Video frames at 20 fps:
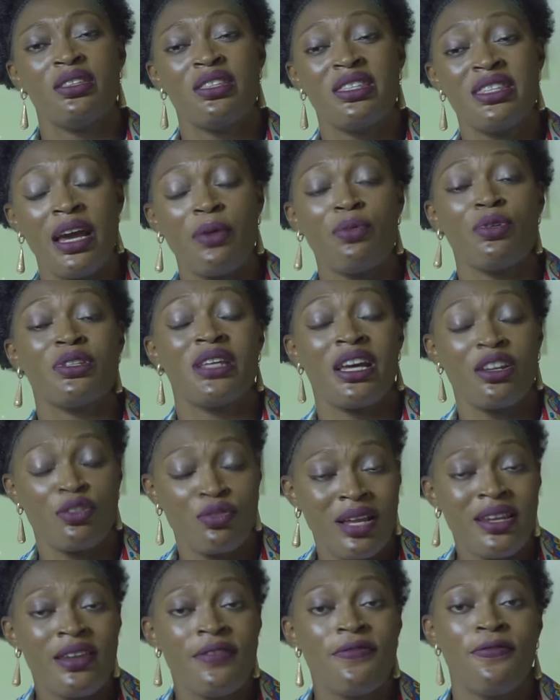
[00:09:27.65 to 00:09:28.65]
There was
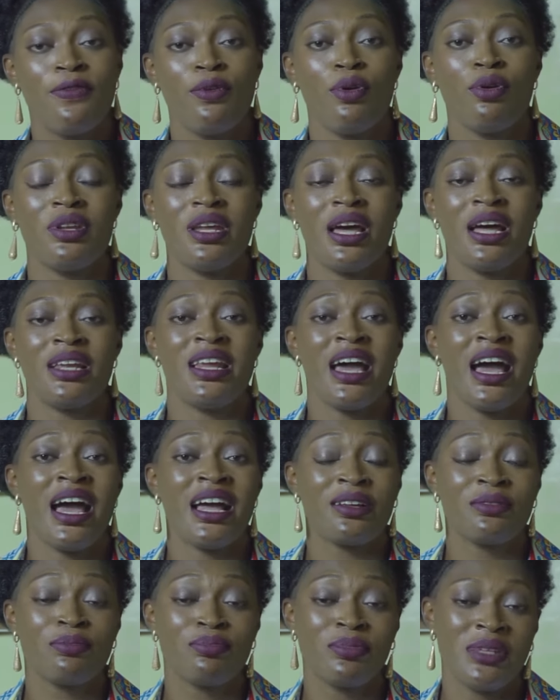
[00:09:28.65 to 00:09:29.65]
actually flood and
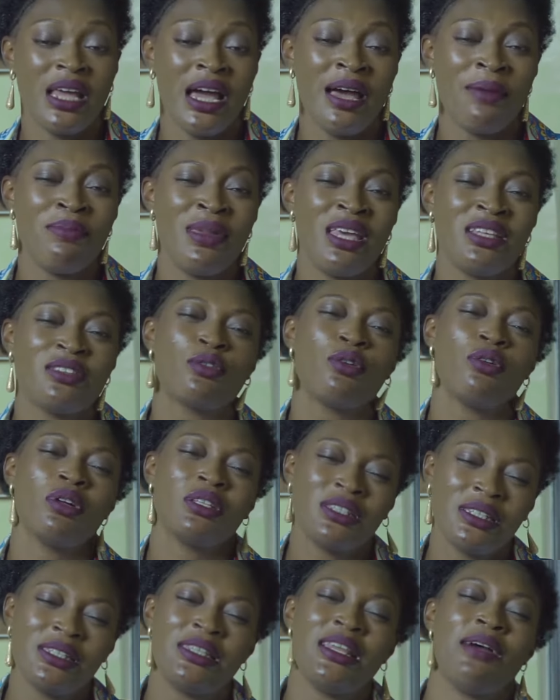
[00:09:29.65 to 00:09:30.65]
her maize
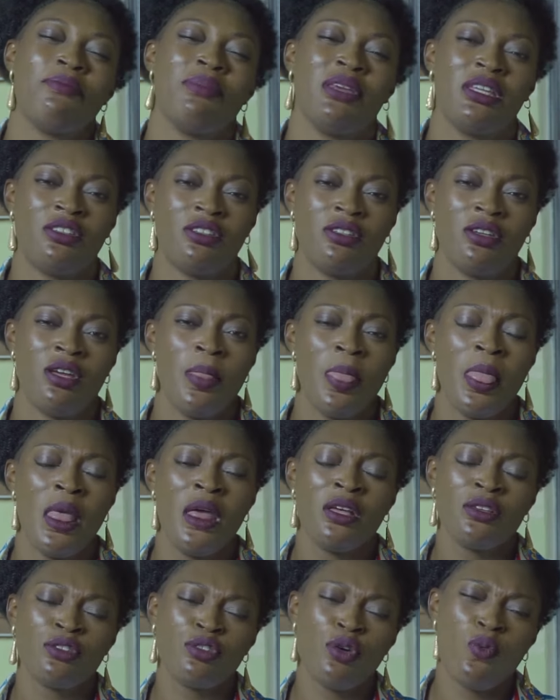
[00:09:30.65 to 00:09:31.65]
got damaged.
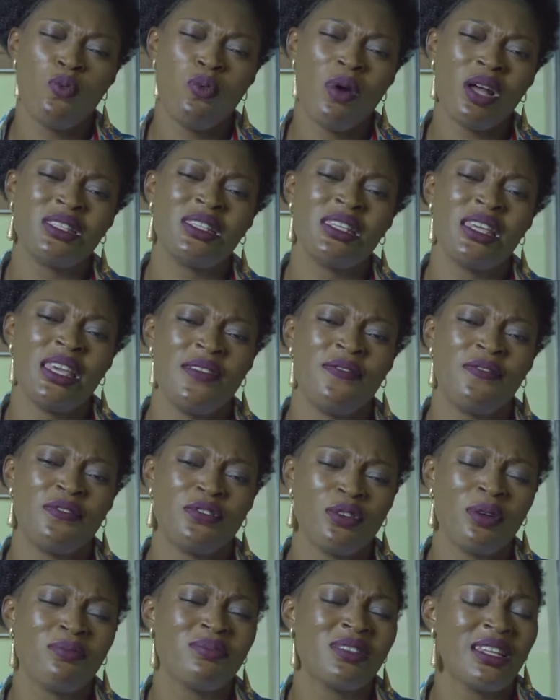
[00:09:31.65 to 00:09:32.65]
So what if
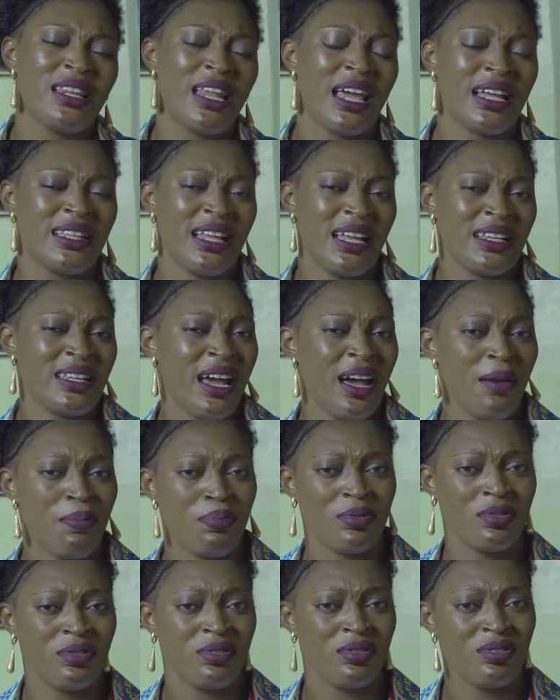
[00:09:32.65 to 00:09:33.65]
something like that
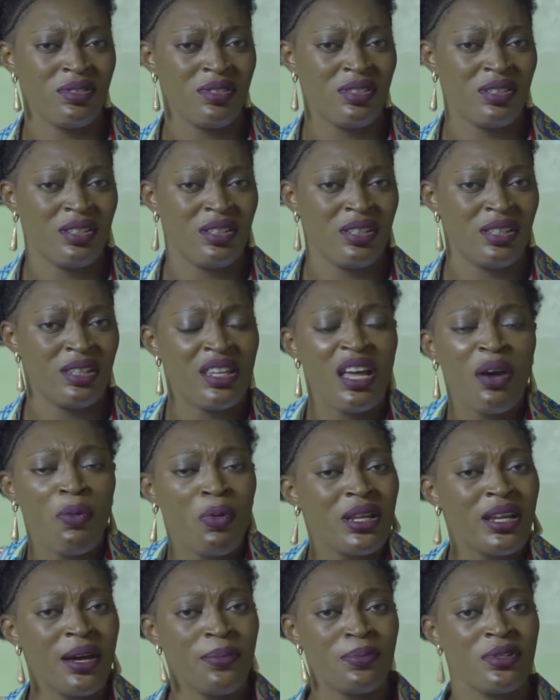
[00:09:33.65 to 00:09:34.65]
happened? Then
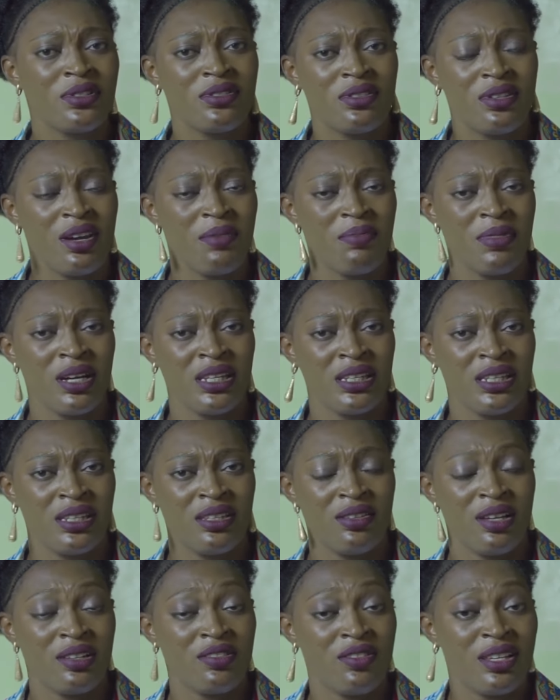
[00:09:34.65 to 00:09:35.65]
what happens to your money?
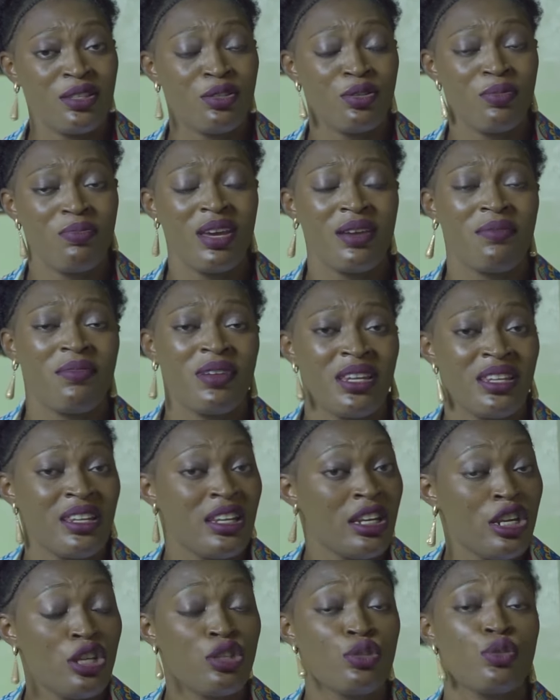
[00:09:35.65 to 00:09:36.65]
You're trying to make money.
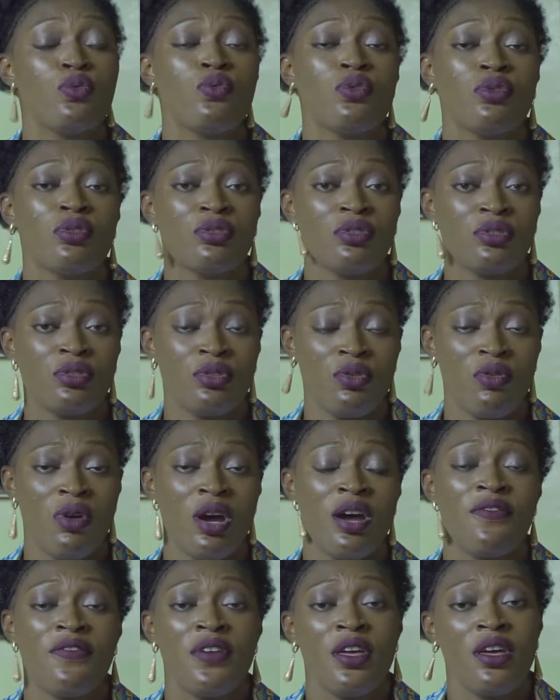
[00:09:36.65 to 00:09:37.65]
The little ones you
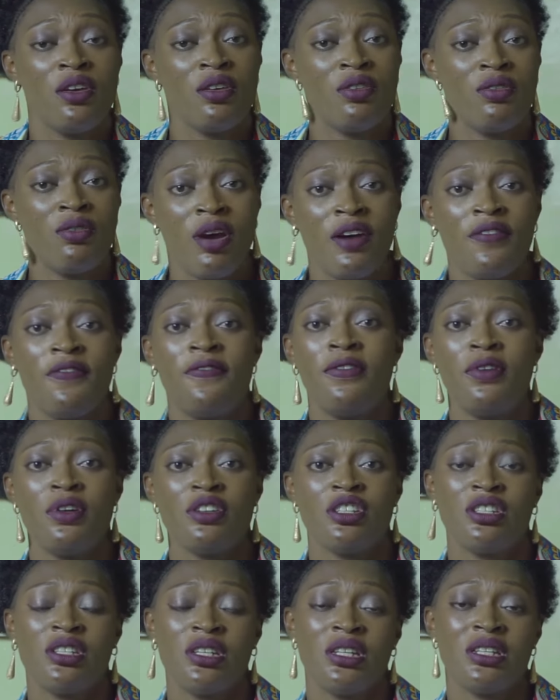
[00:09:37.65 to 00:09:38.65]
have
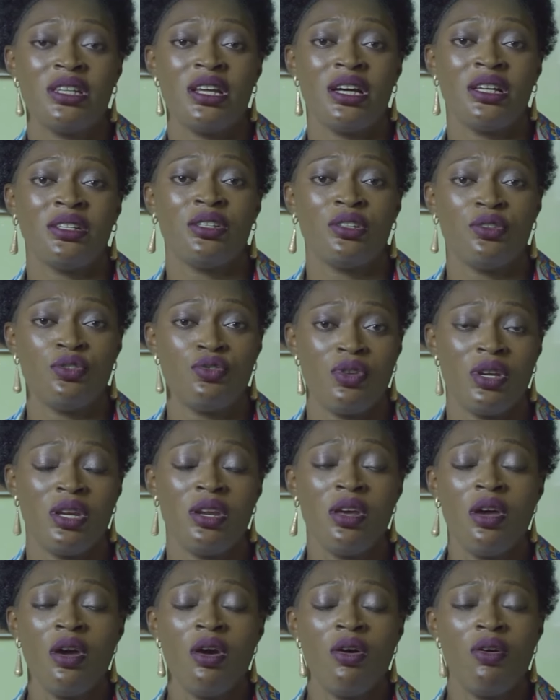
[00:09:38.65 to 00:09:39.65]
flushed it down the drain.